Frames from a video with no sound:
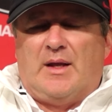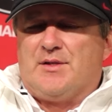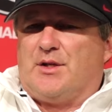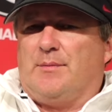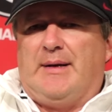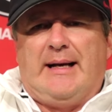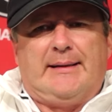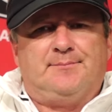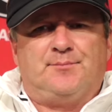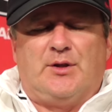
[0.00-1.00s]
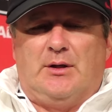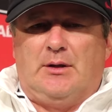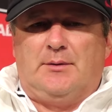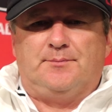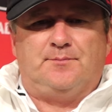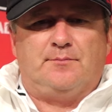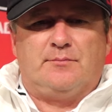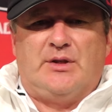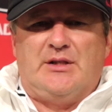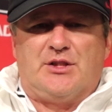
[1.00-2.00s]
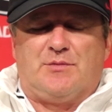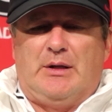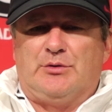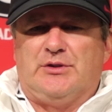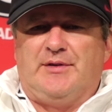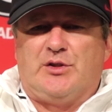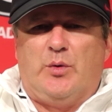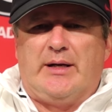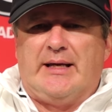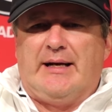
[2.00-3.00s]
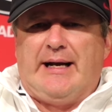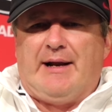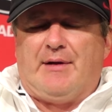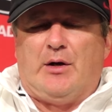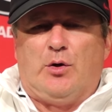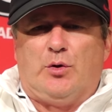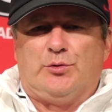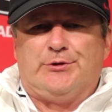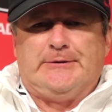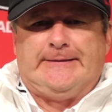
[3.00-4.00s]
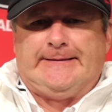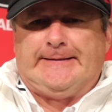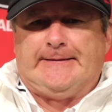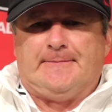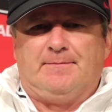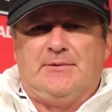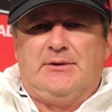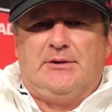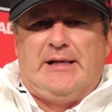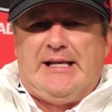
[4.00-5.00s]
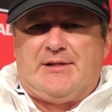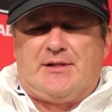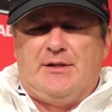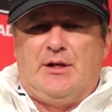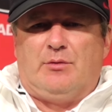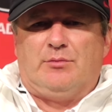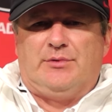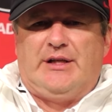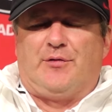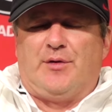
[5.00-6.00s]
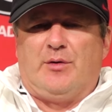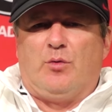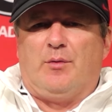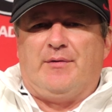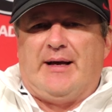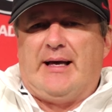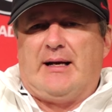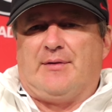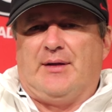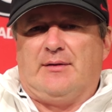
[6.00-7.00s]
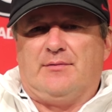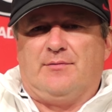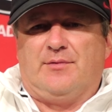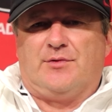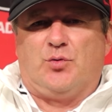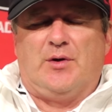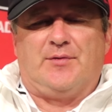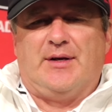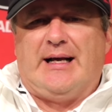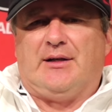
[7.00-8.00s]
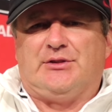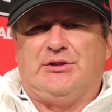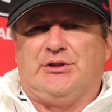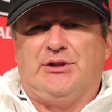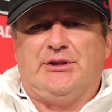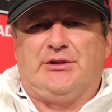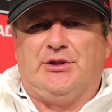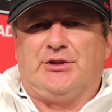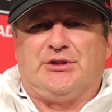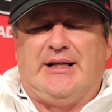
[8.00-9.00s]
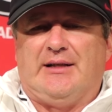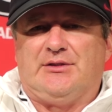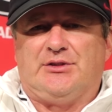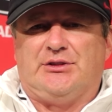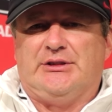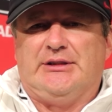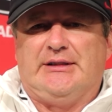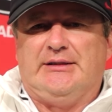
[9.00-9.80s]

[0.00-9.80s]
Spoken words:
He's a good back. He's explosive. He's quick in and out of the hole. He's, you know, different than what we've had. I think Swift analogy's good. Cook's analogy's good.